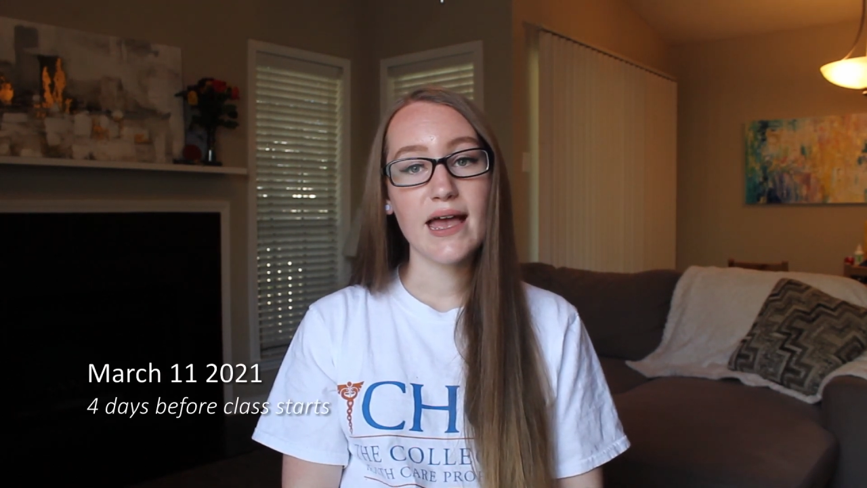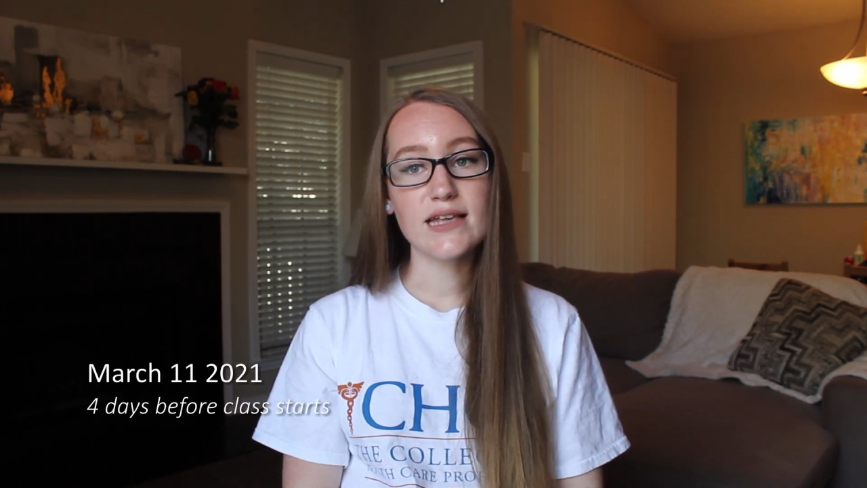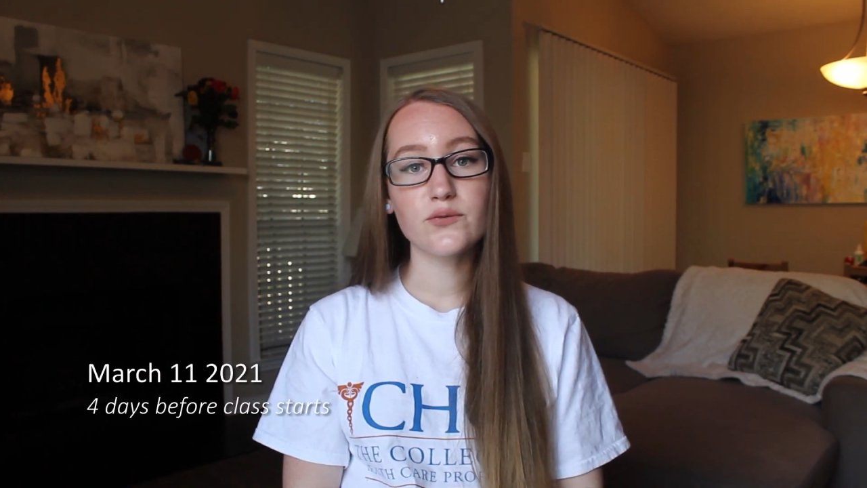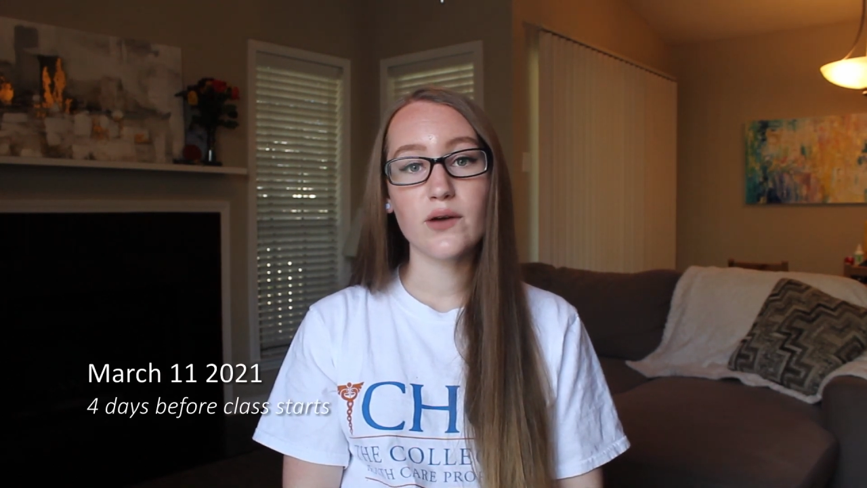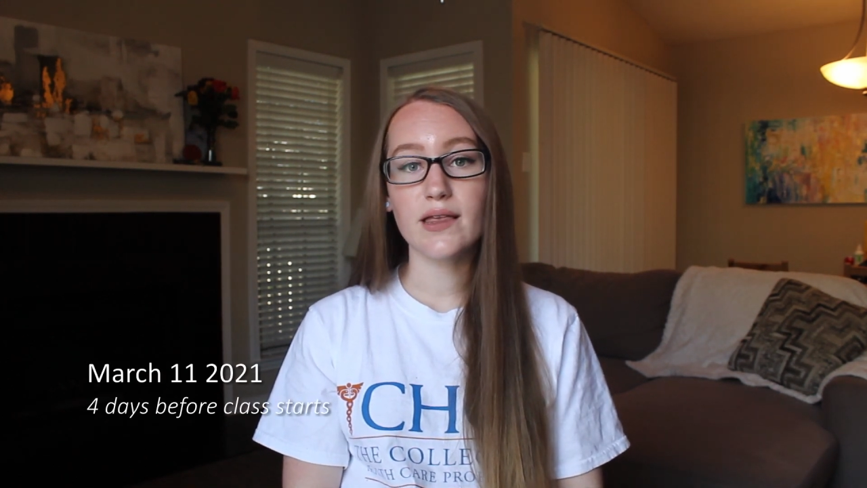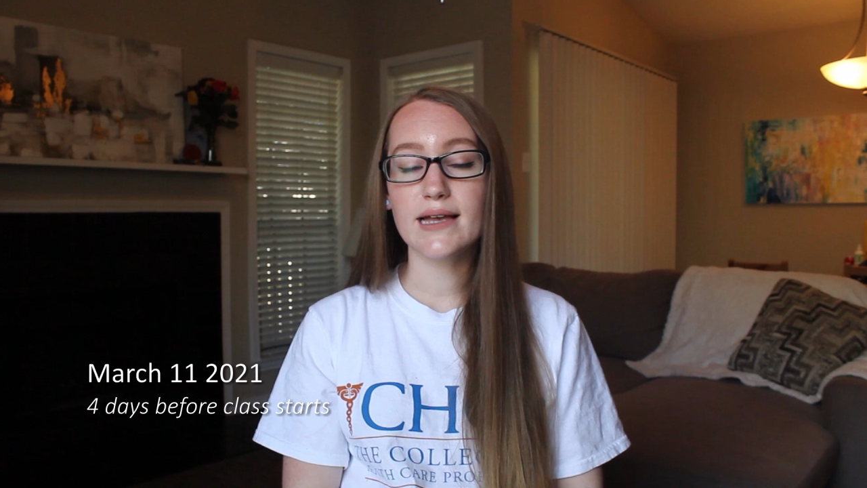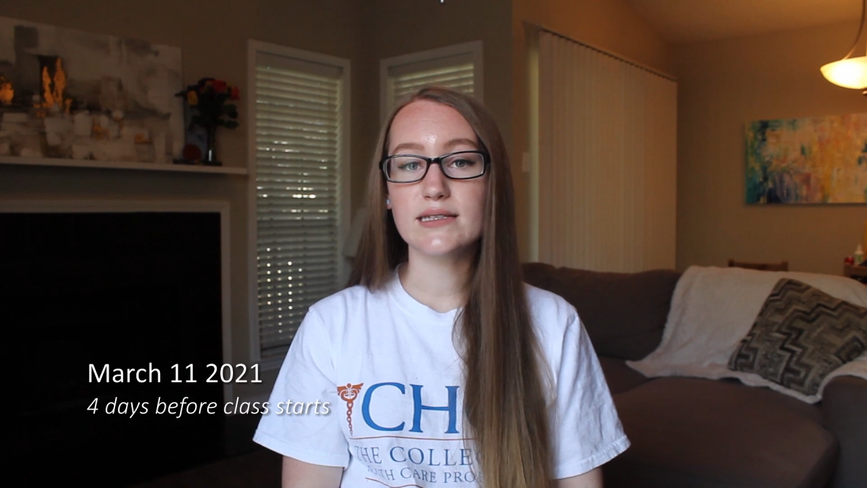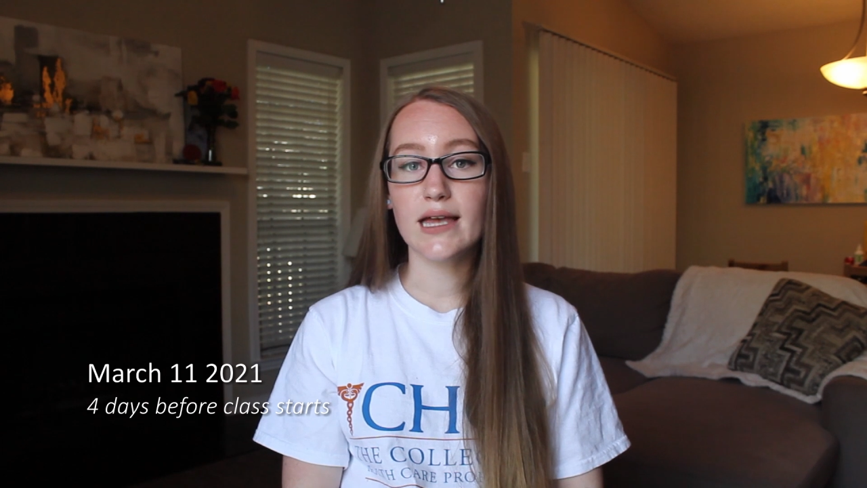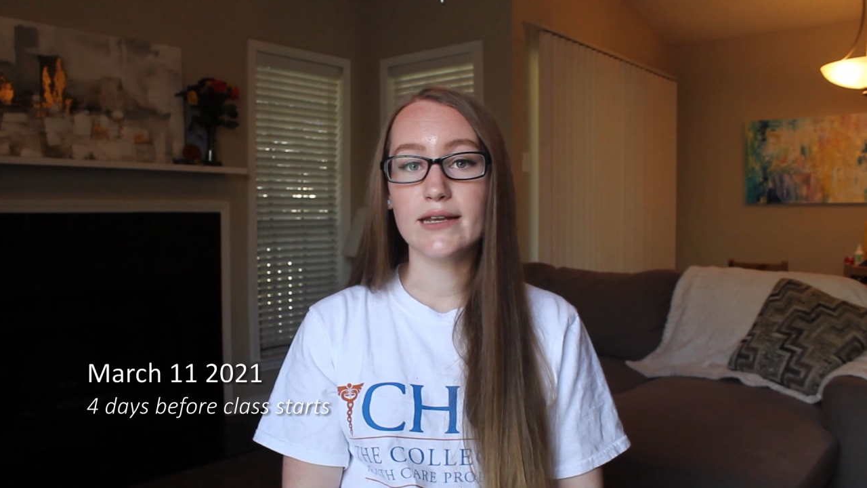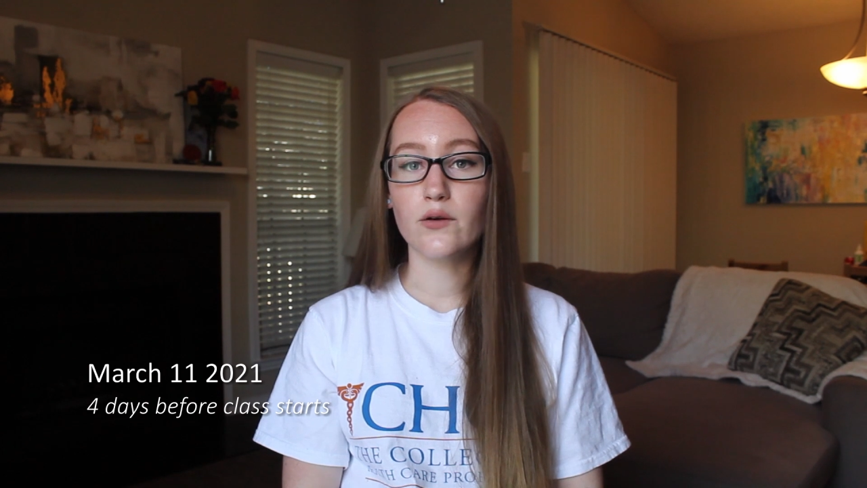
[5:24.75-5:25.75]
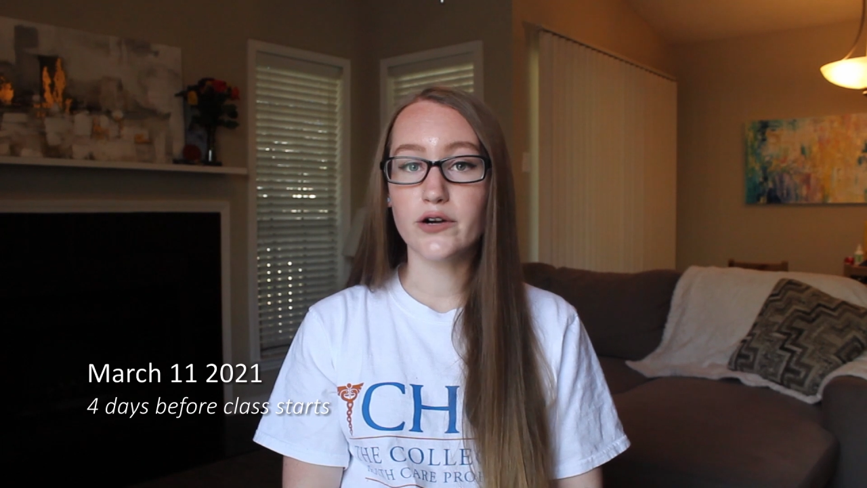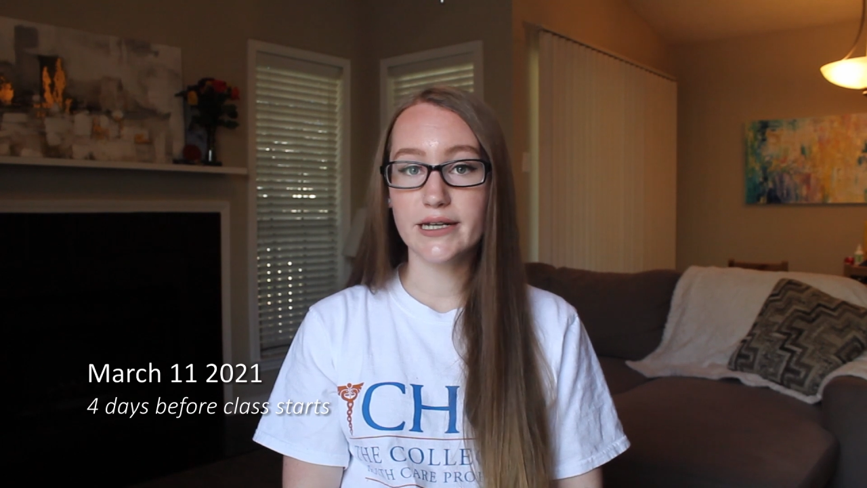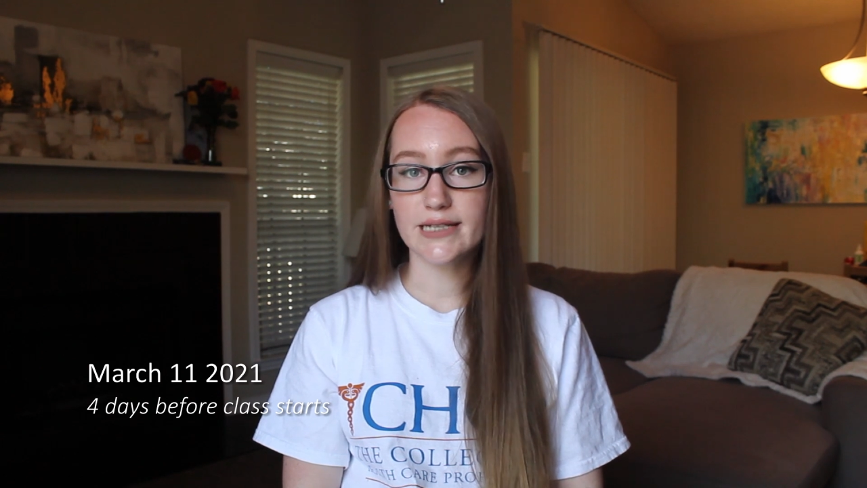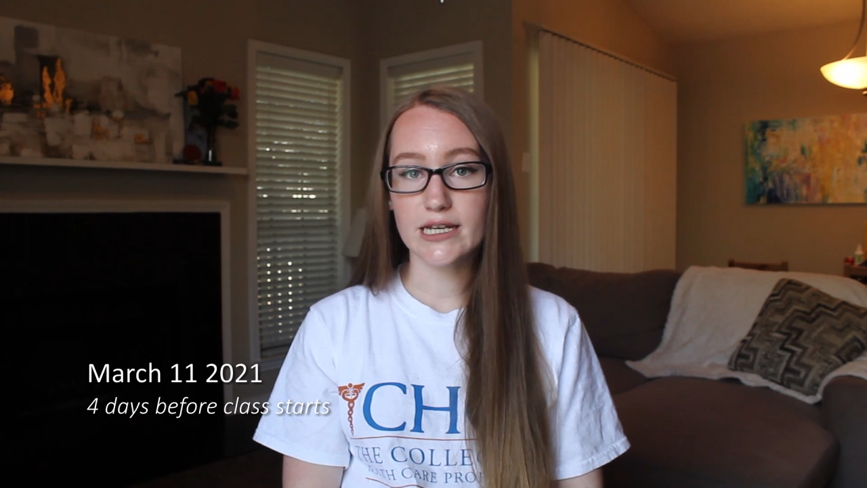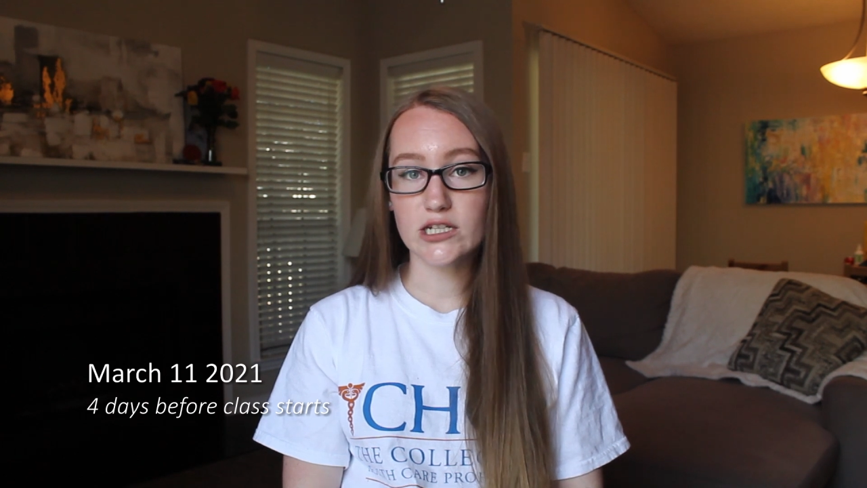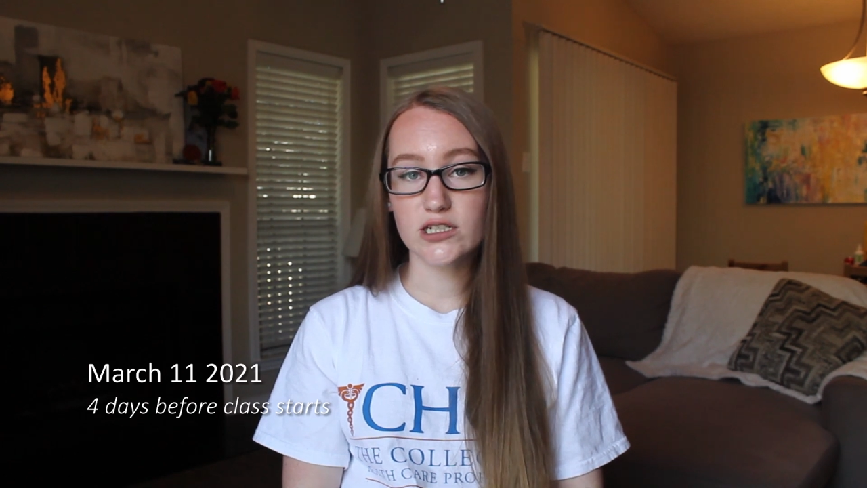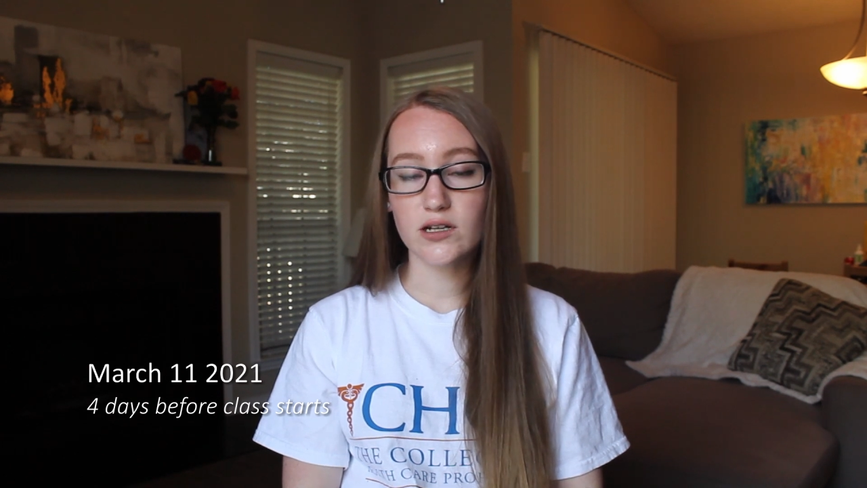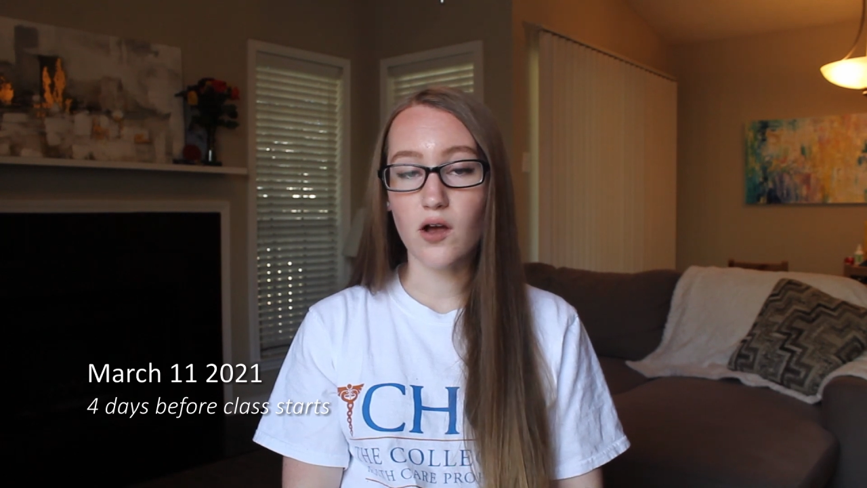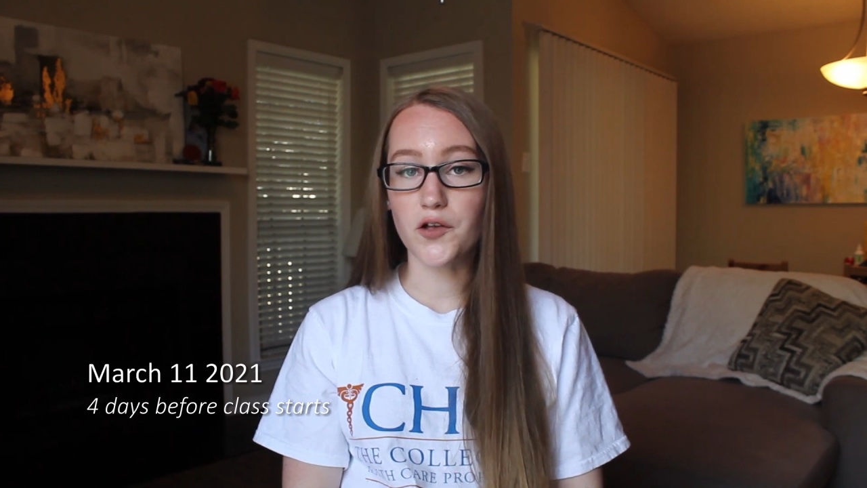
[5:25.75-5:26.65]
as well as an orientation,